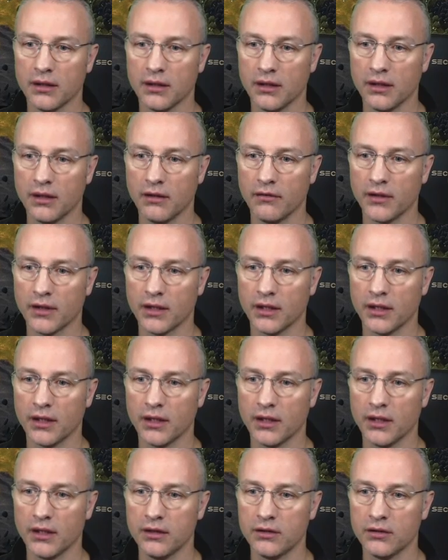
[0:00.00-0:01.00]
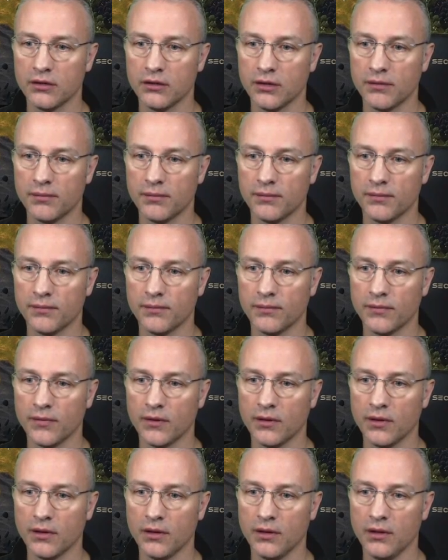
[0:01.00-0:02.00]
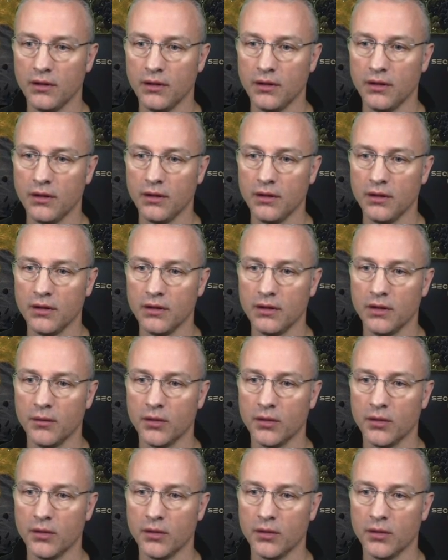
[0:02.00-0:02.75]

If I can get into them, there we